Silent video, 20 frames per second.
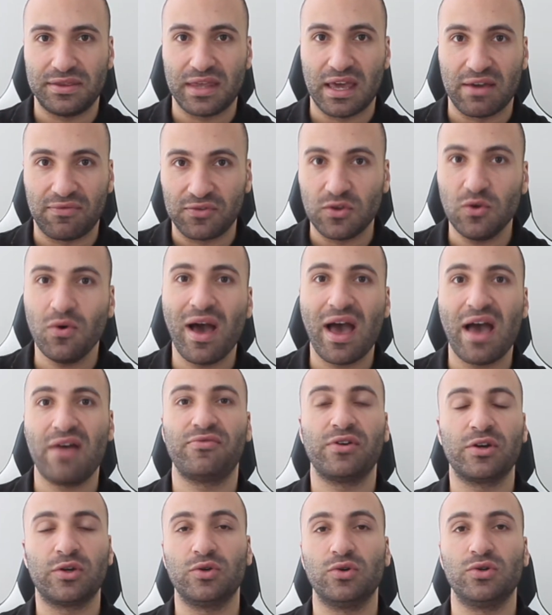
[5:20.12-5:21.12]
if you have
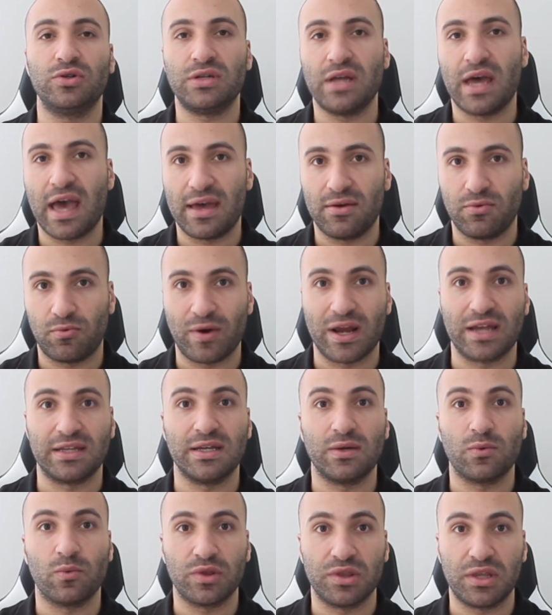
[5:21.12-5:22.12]
a good
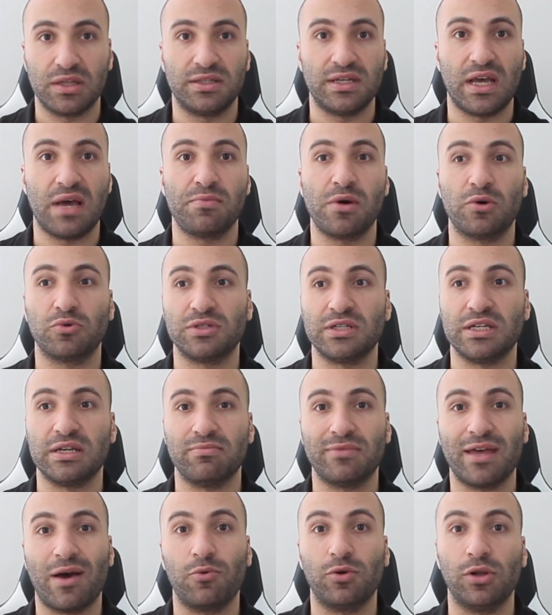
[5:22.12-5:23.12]
rating with the demo
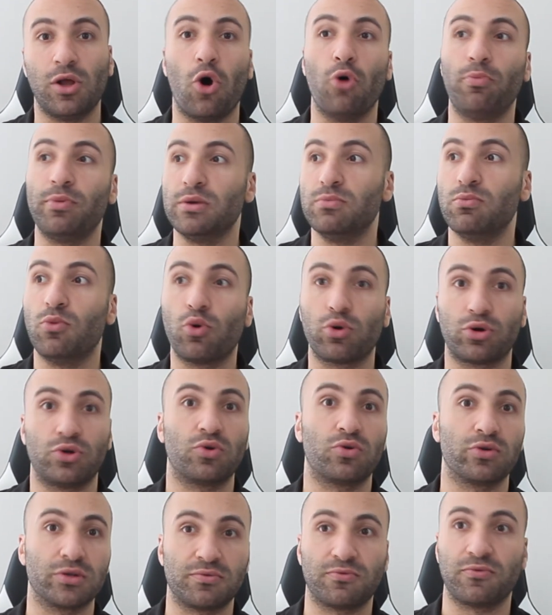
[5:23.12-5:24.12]
team, that will open more
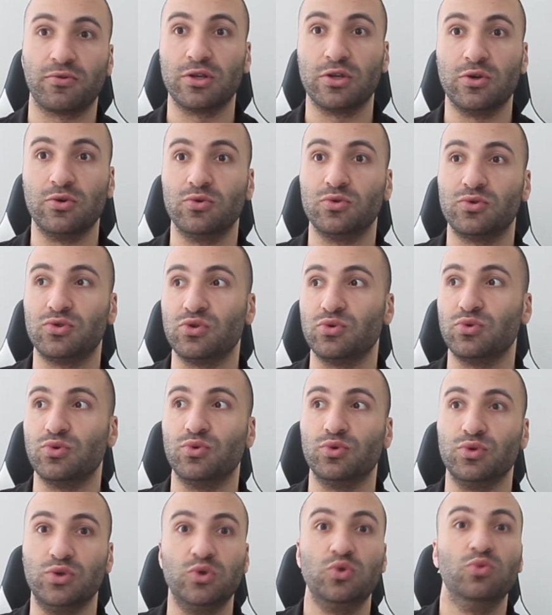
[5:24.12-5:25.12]
doors for you
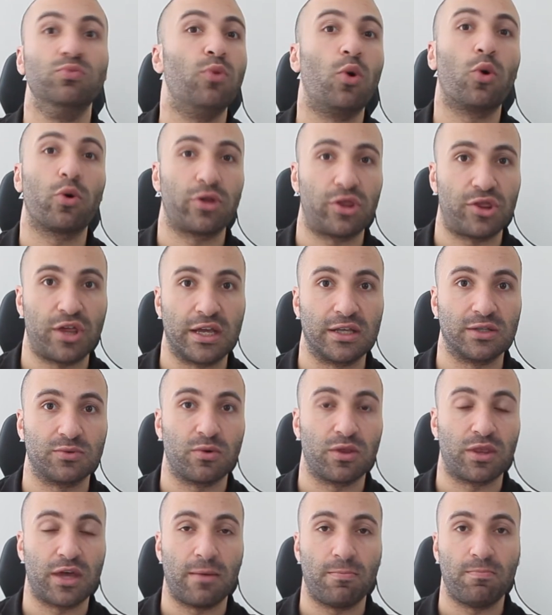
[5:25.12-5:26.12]
to do more things
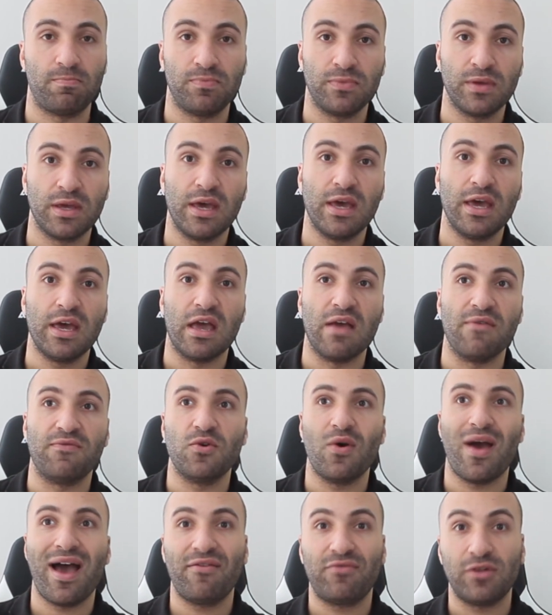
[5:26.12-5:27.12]
with them. If
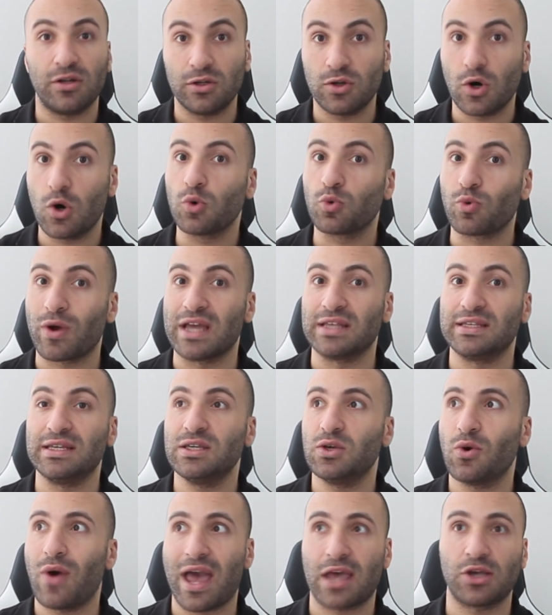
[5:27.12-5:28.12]
you have a low rating,
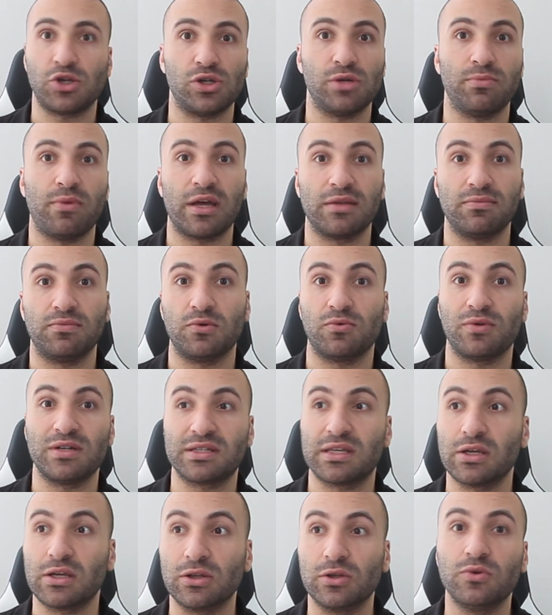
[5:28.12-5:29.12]
you actually might be
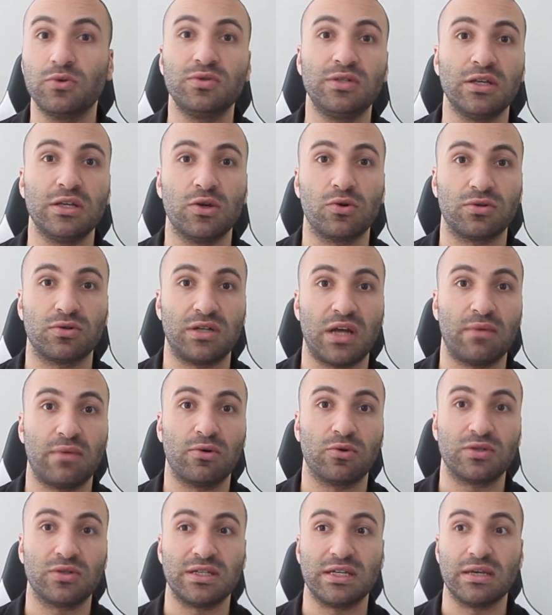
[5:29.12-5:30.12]
risking losing your
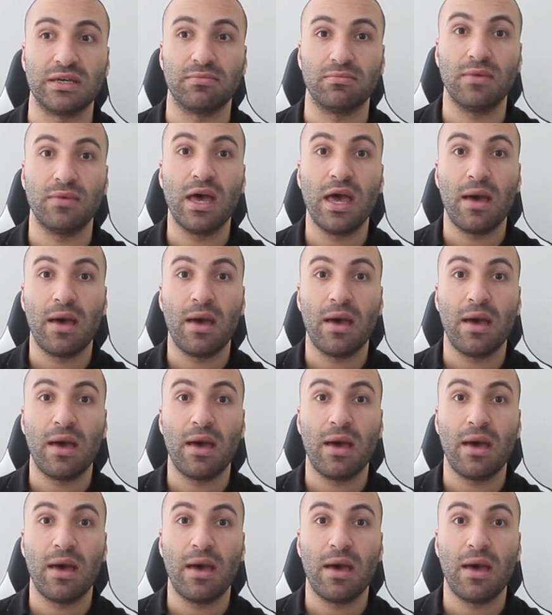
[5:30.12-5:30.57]
demo team